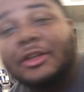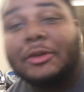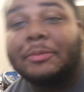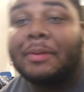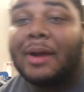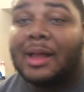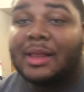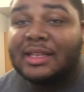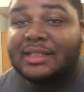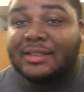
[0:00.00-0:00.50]
You
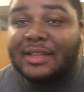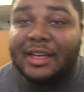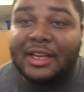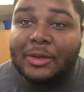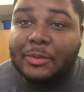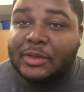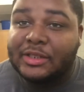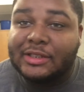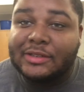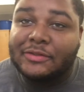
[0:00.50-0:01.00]
probably stayed
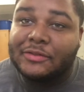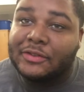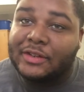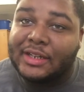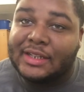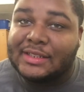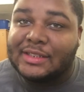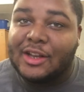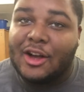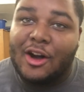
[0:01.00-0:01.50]
up with your
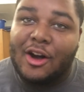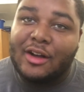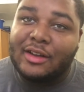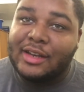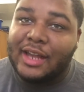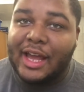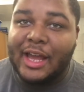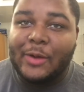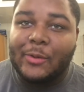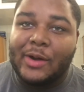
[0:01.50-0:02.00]
friends
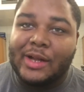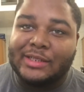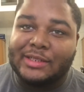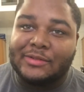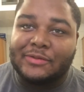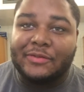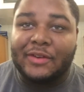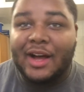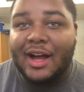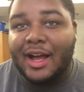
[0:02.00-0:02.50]
all night
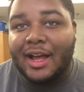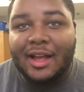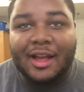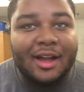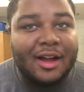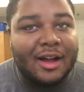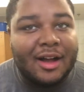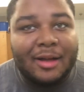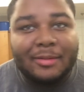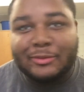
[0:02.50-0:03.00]
watching Vine
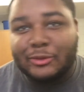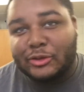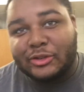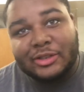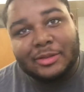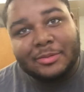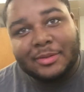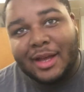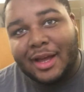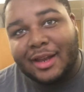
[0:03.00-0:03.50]
comps or
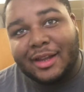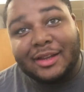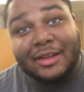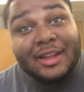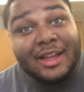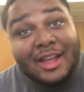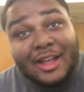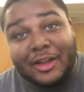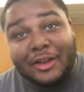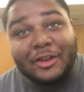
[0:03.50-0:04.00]
some kind
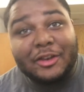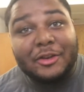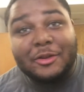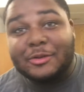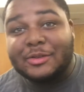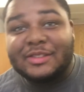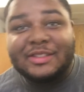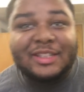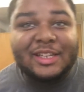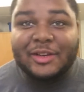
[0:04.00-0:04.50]
of
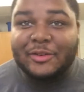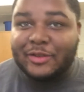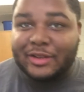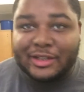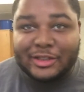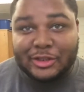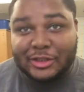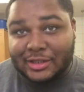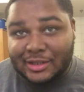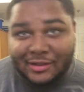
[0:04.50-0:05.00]
new
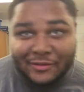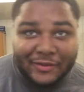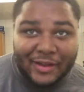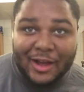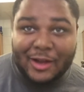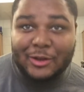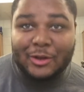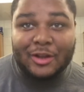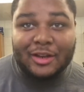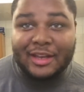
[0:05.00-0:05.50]
series you just
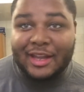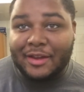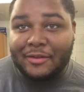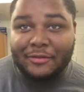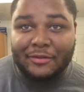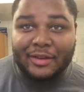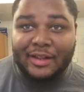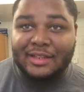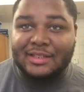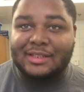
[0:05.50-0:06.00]
found on
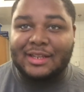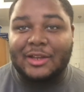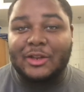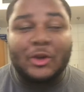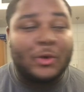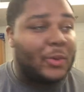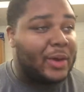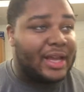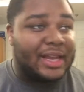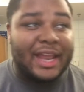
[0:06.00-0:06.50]
Netflix.
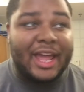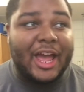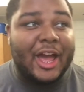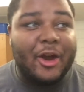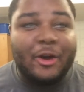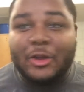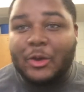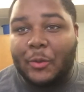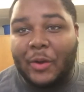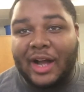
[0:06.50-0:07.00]
Ain't no way in
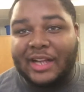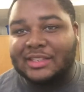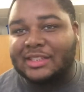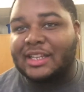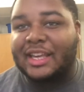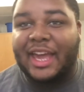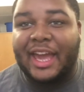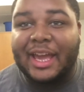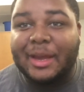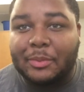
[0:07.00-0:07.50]
hell you're
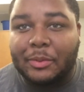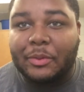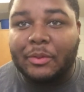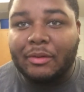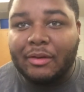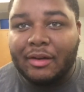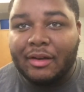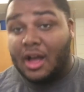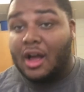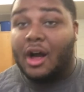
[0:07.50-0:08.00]
watching
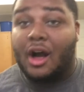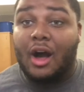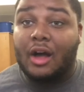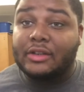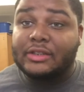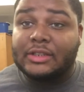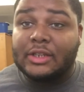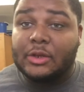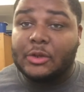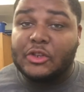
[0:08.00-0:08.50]
cable.
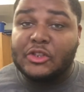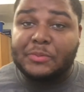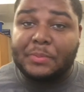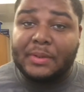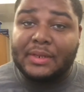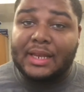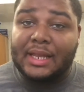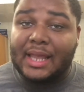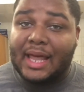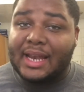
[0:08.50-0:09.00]
Also, you
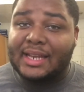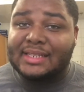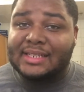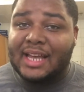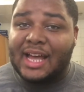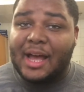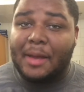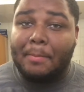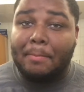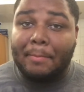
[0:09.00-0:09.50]
spend a lot of
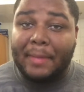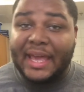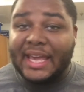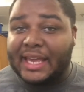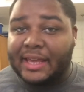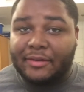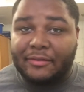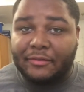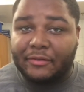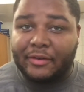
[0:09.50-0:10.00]
time
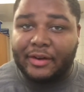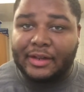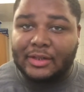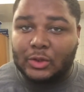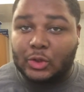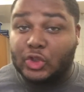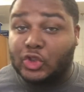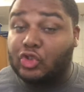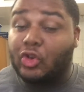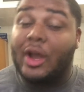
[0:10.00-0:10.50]
making
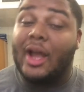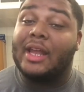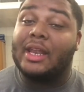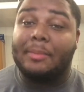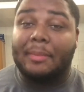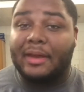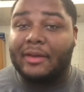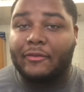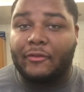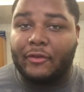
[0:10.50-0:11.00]
friends, or trying
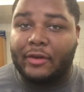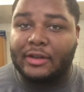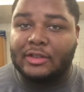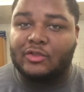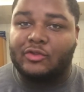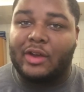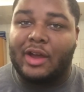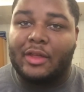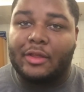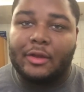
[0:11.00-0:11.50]
to make
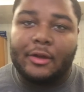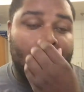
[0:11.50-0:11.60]
friends, rather.